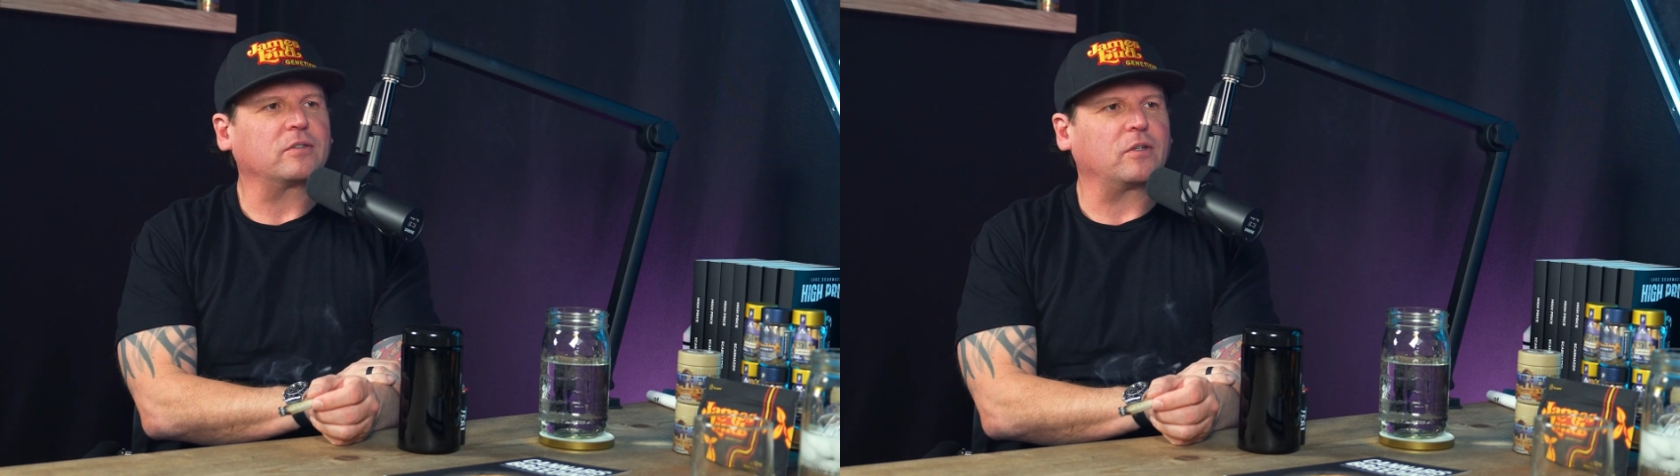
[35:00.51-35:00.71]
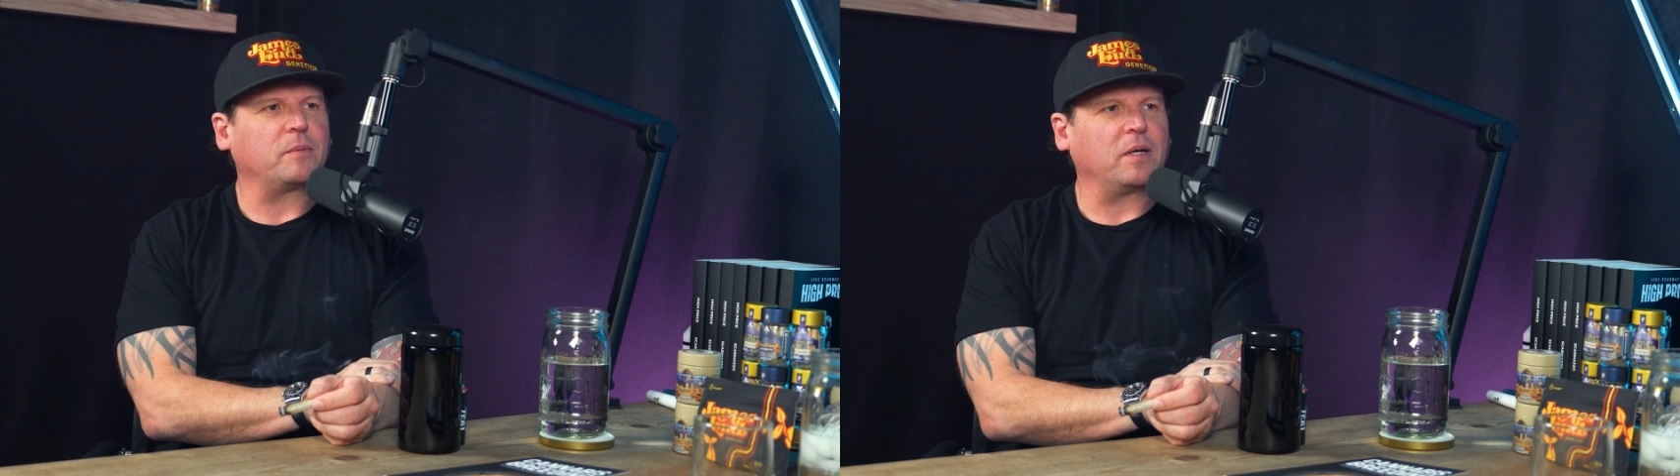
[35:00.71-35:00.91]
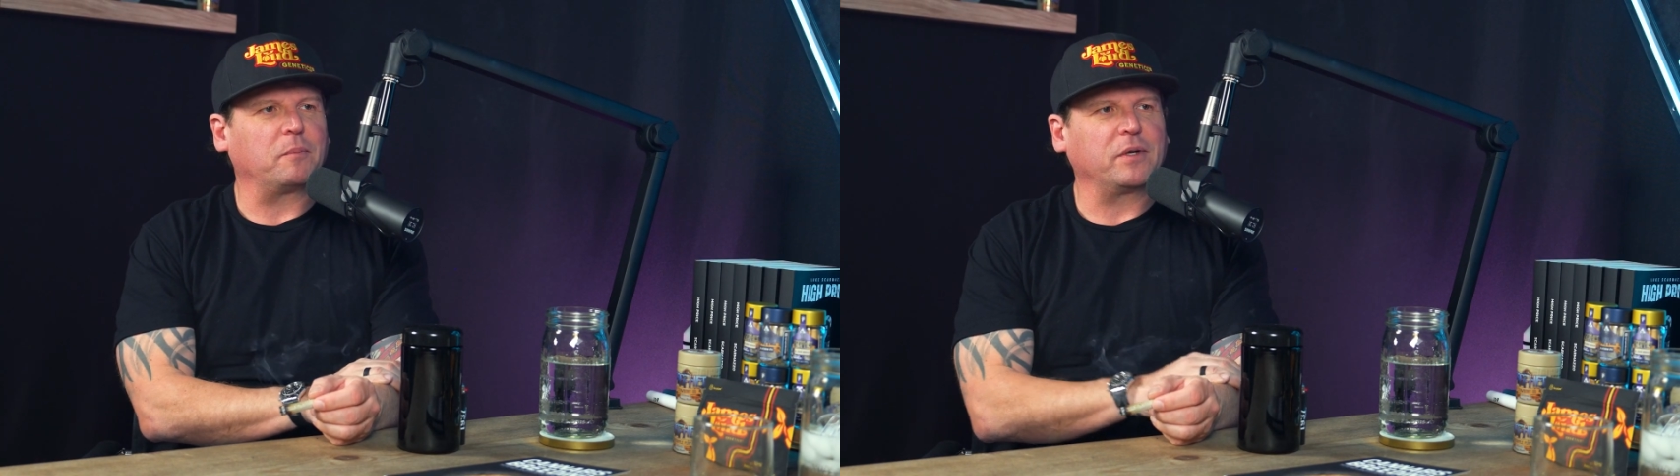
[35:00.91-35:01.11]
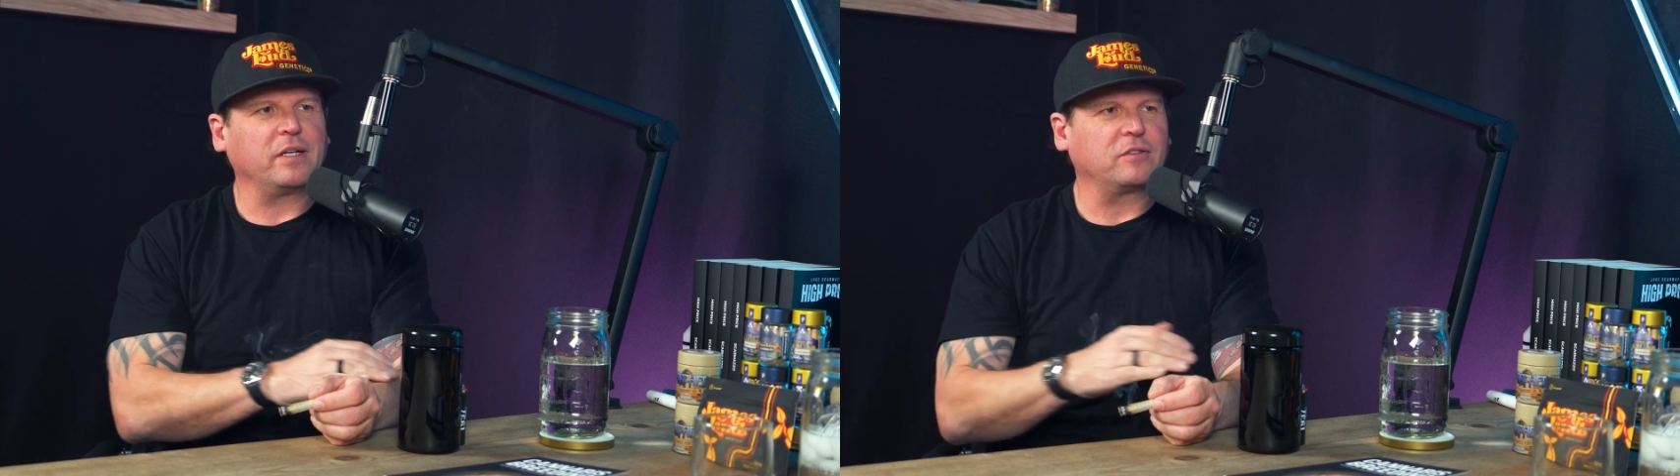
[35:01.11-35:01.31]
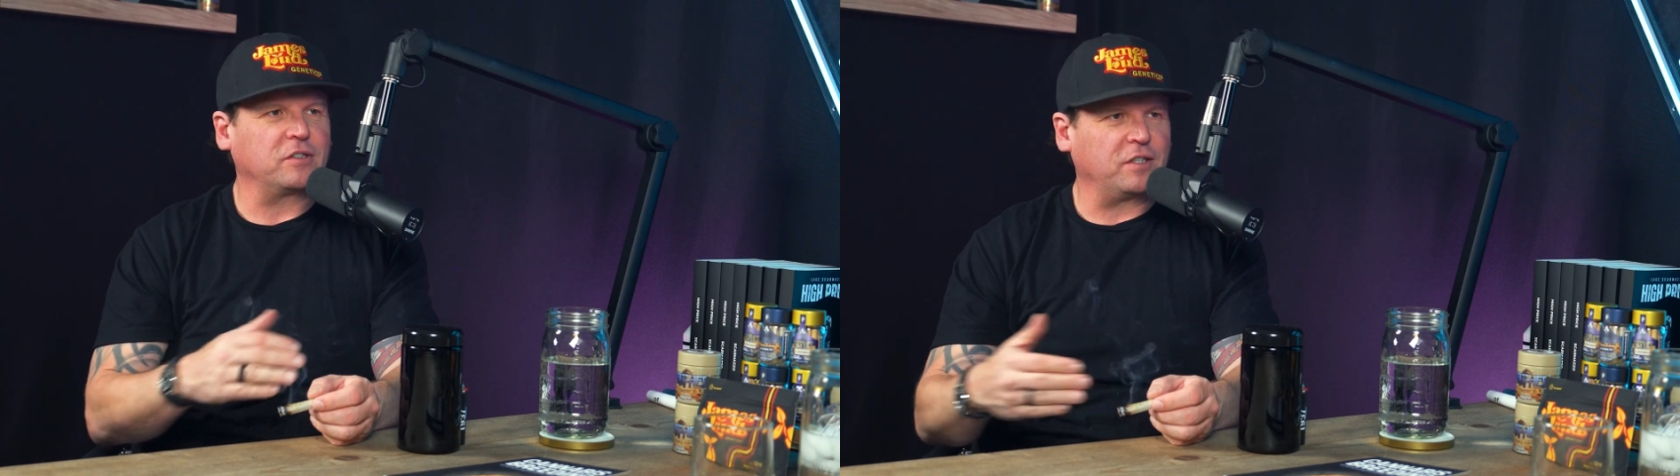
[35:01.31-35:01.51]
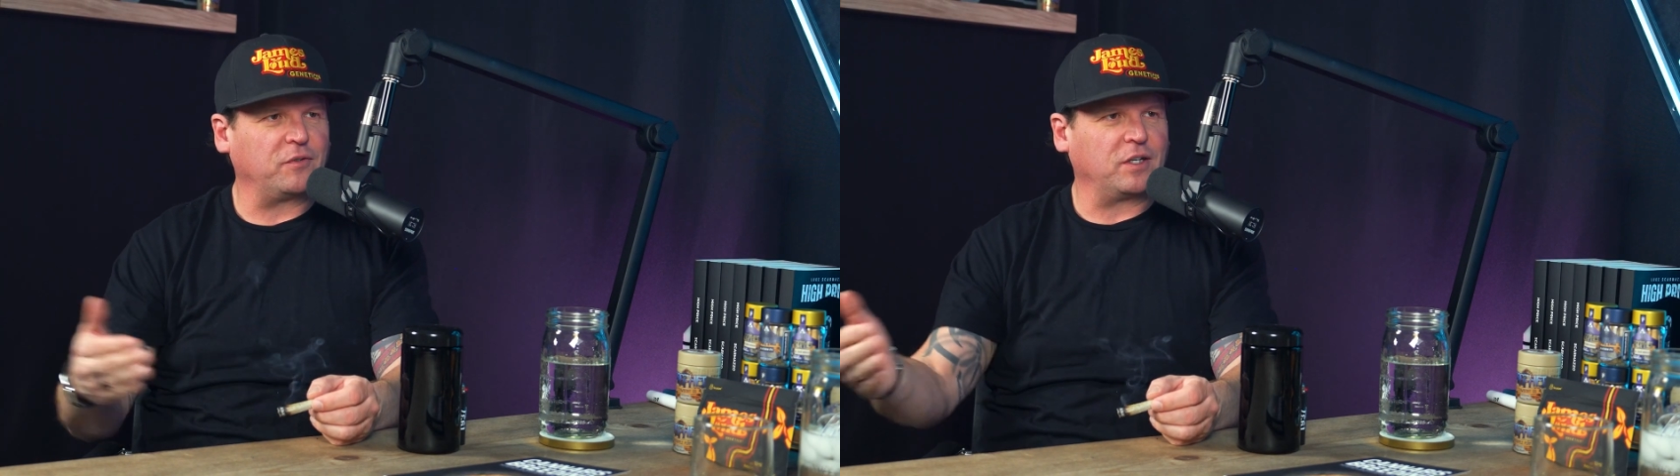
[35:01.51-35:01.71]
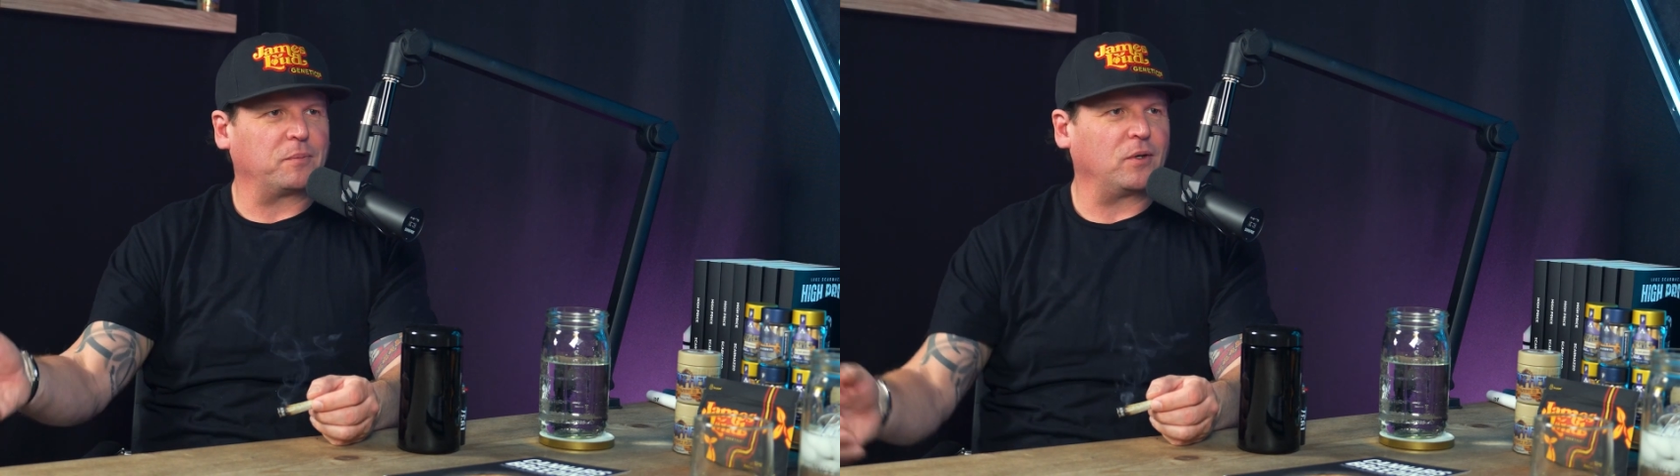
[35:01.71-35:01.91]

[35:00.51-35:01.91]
So it'll be a breeding certificate